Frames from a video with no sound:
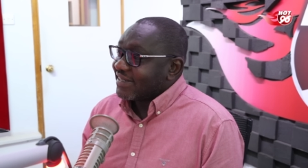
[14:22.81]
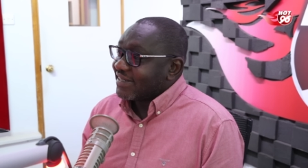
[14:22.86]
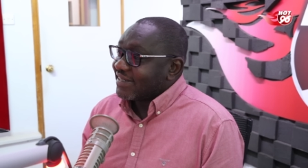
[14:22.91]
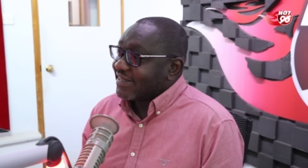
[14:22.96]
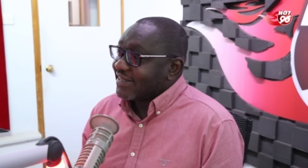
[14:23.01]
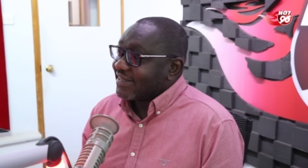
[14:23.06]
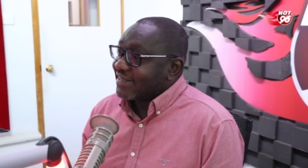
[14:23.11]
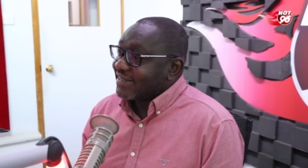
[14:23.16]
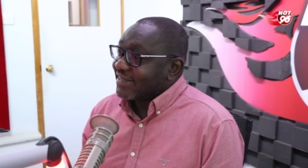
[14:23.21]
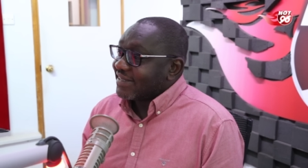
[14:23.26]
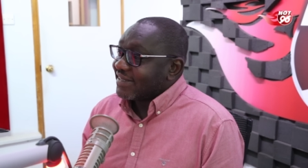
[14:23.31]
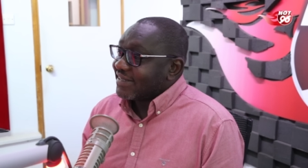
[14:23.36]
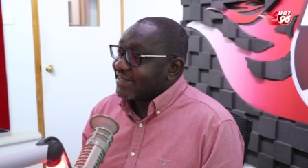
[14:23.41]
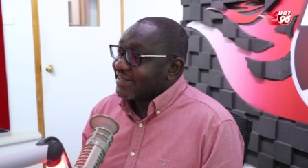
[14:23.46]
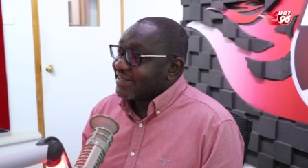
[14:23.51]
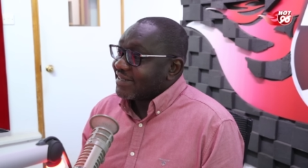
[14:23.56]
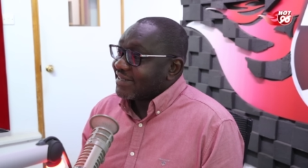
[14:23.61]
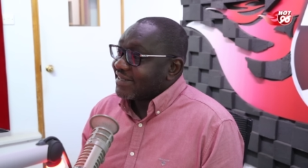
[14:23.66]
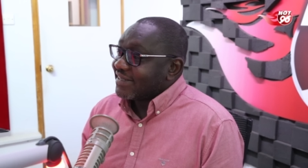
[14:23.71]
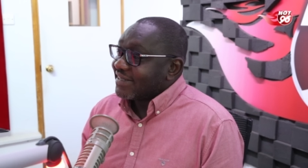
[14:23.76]
And
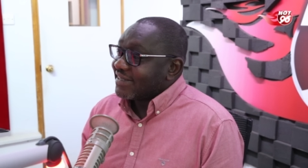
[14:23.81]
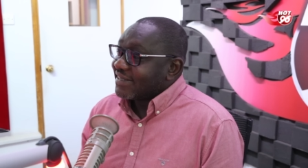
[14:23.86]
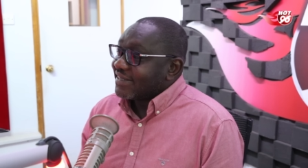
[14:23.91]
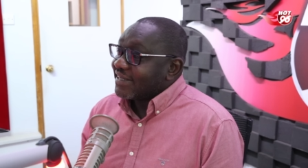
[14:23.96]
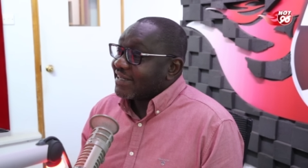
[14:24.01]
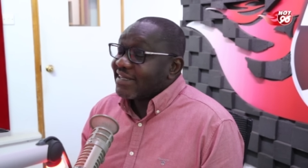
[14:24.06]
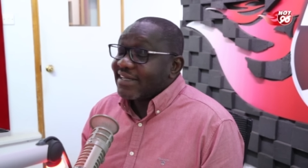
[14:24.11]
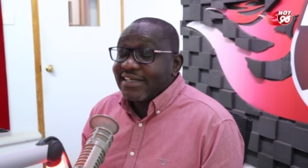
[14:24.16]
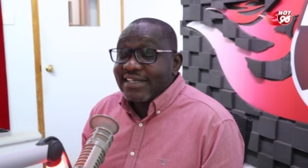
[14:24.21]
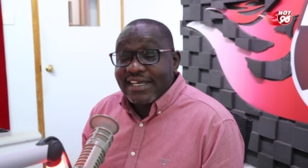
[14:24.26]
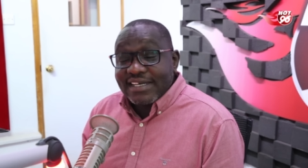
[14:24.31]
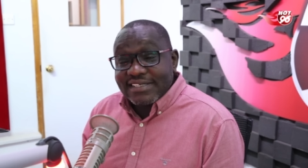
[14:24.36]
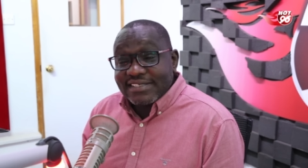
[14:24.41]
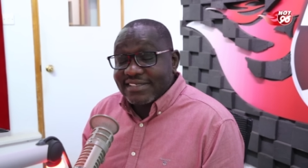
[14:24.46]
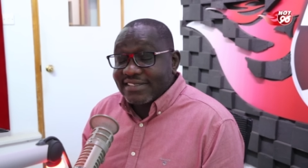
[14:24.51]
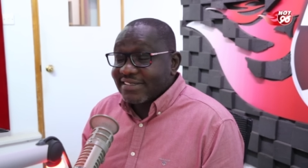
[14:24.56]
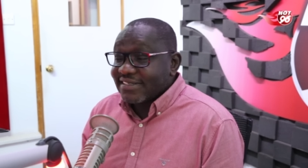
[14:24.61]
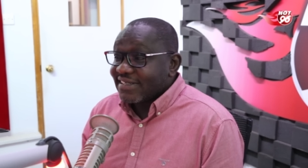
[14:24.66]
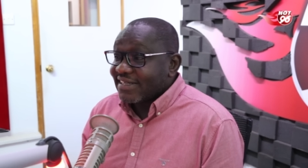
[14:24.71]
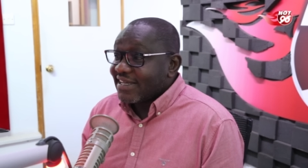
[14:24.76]
languages too.
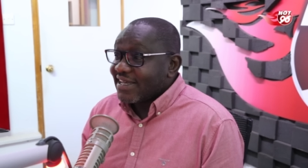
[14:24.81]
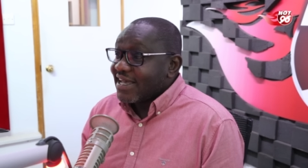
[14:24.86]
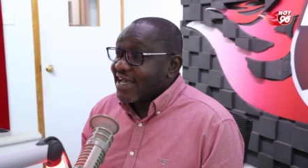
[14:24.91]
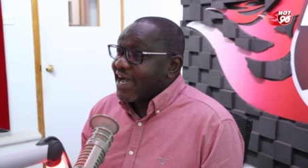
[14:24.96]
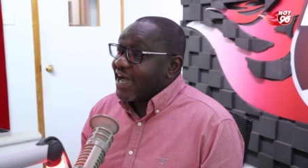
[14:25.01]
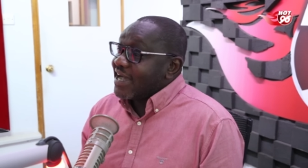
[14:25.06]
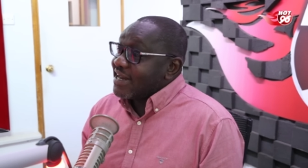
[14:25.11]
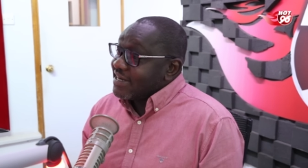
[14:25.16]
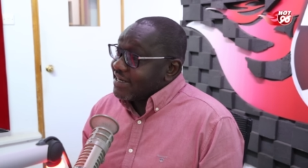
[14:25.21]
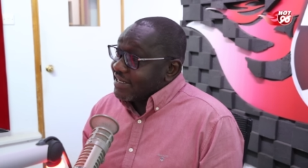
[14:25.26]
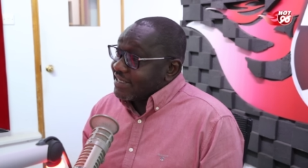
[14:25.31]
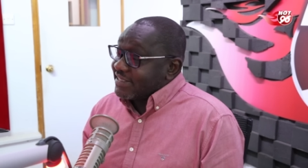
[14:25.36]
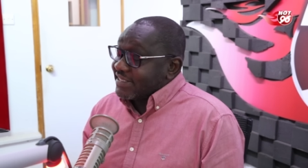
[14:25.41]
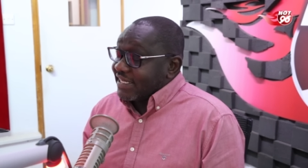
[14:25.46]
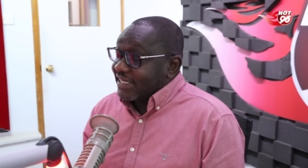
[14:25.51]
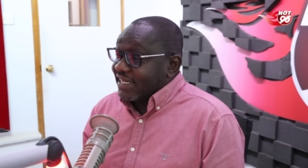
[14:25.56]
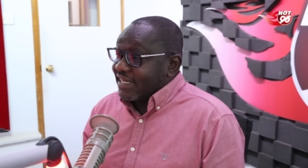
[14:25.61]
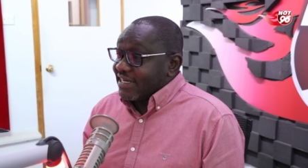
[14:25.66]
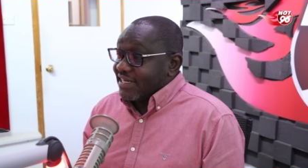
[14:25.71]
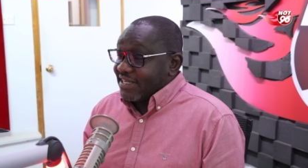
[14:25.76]
Yes. And
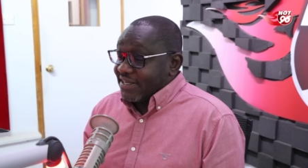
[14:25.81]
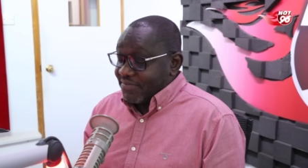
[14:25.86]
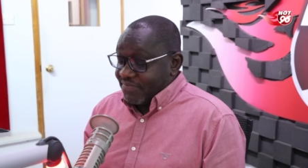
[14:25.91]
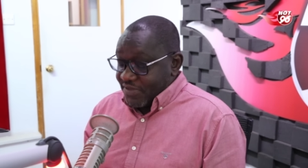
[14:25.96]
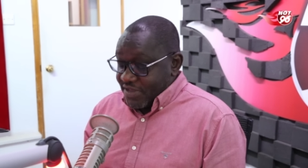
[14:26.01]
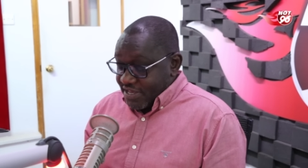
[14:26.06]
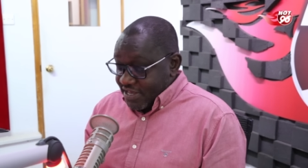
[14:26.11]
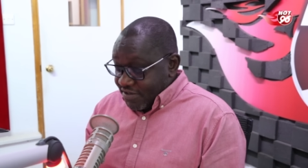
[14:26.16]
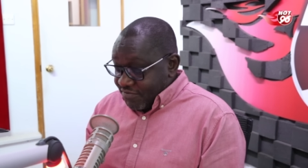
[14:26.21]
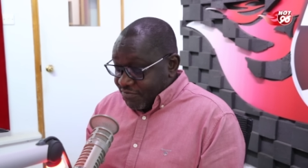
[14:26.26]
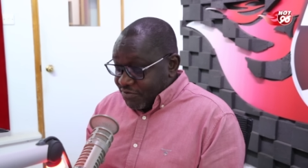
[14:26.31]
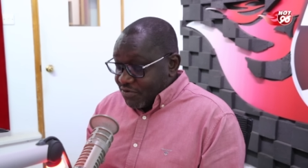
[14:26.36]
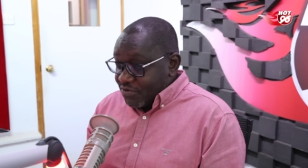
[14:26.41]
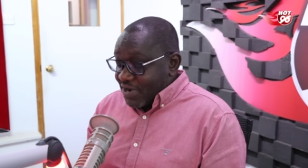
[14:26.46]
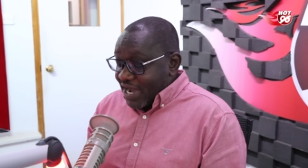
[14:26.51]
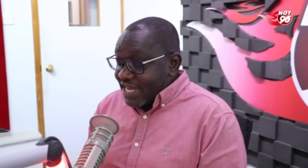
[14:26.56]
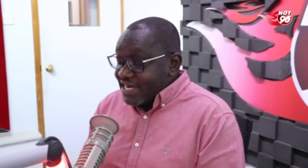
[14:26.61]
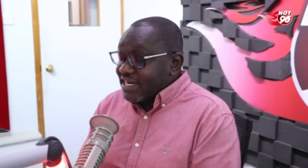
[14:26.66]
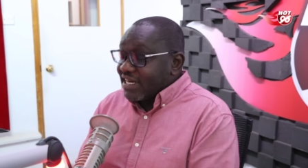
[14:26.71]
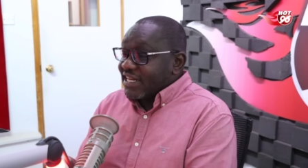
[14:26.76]
secondly, if
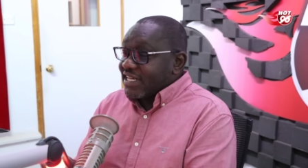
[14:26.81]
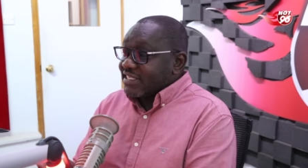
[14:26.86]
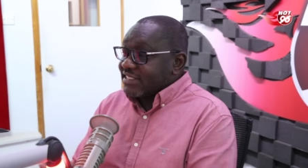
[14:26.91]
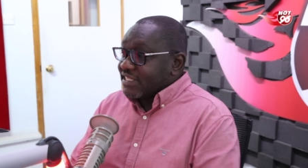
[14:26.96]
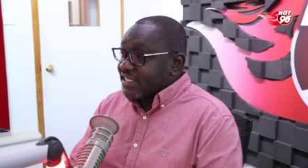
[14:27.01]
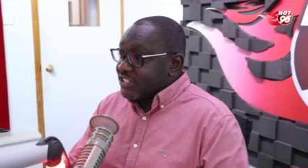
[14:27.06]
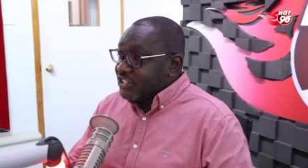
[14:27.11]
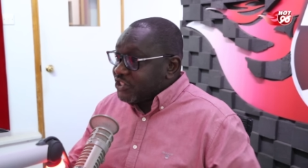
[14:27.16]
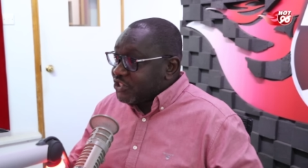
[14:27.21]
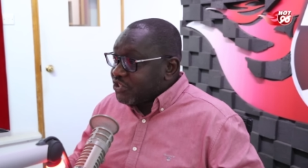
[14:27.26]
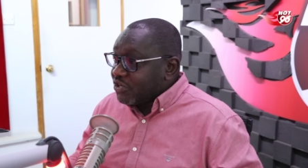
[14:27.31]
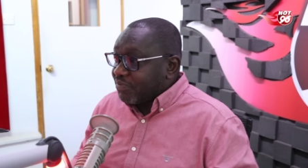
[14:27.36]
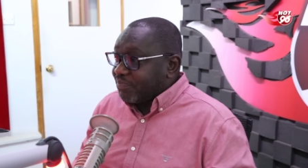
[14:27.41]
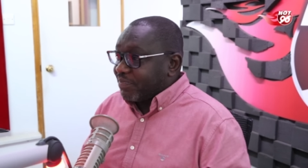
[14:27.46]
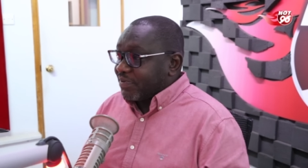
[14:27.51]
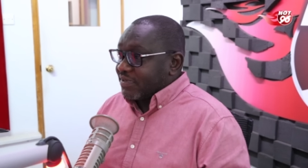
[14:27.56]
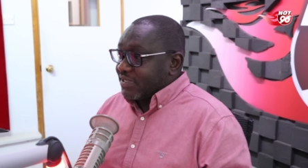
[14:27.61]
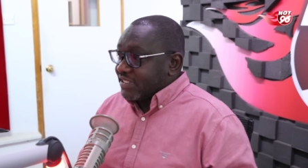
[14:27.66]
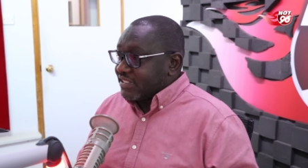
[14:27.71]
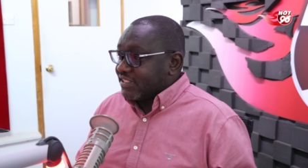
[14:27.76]
you analyze the
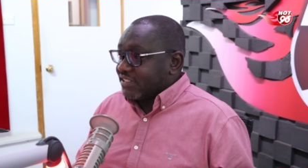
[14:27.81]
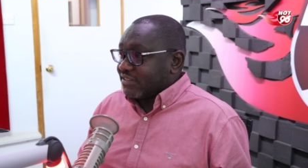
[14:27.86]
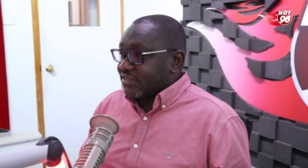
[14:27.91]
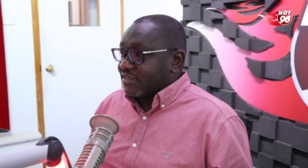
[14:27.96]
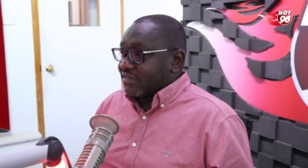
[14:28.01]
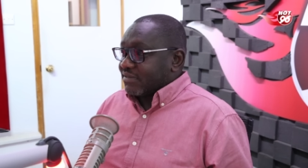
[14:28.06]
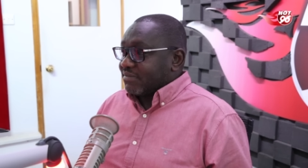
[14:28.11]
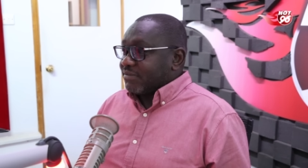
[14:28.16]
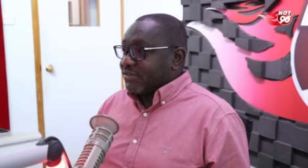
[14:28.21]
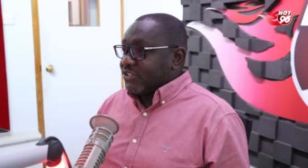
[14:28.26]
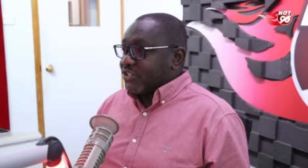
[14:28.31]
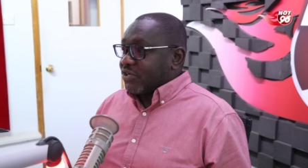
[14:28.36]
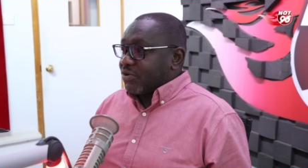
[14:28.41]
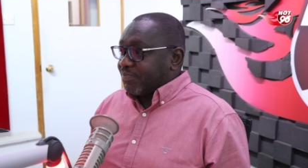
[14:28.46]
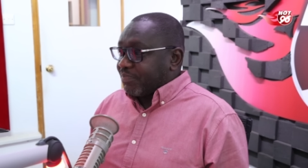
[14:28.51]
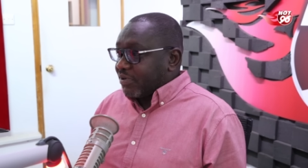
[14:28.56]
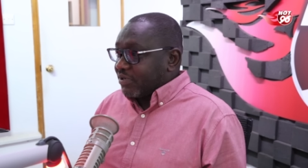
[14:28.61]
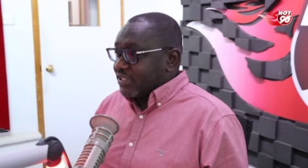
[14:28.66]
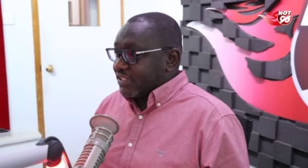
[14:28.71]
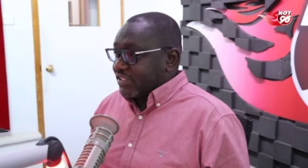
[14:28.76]
geopolitical
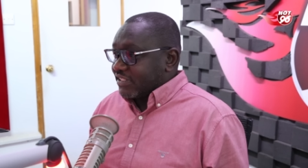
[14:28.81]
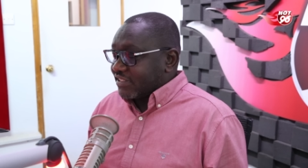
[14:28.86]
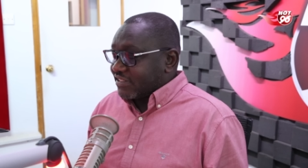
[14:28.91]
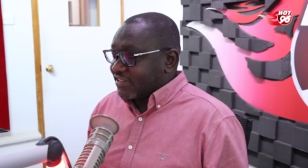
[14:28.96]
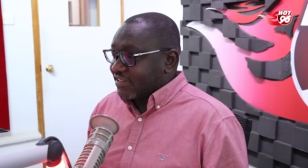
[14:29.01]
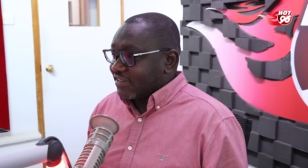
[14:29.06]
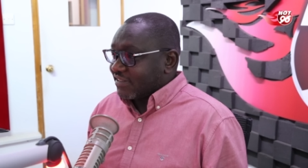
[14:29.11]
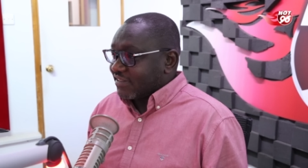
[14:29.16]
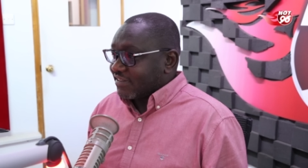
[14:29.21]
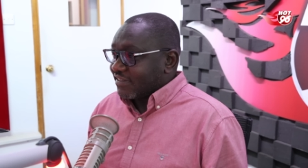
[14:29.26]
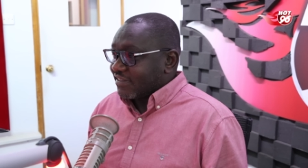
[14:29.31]
geopolitics,